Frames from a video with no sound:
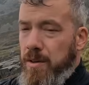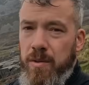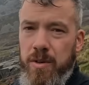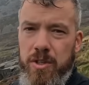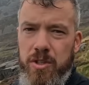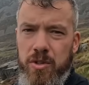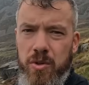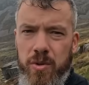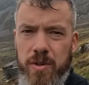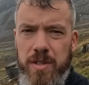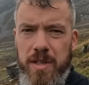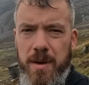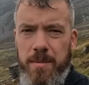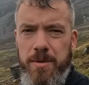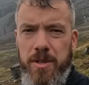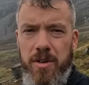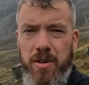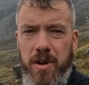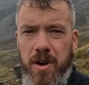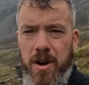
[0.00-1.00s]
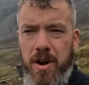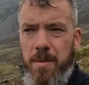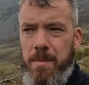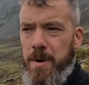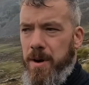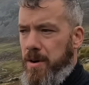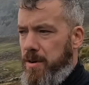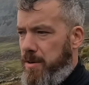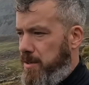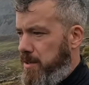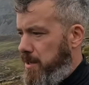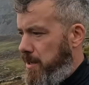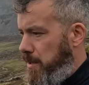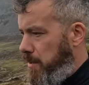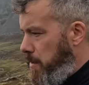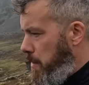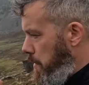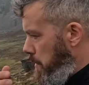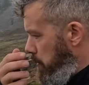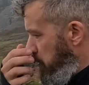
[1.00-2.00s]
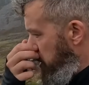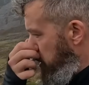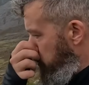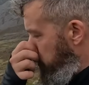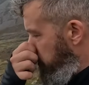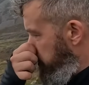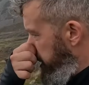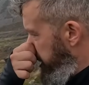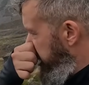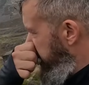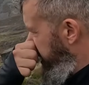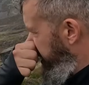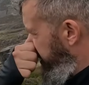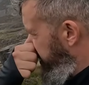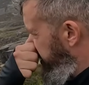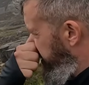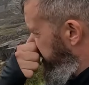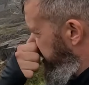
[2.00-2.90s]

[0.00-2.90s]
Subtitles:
which joins up to the car park, so that will be that.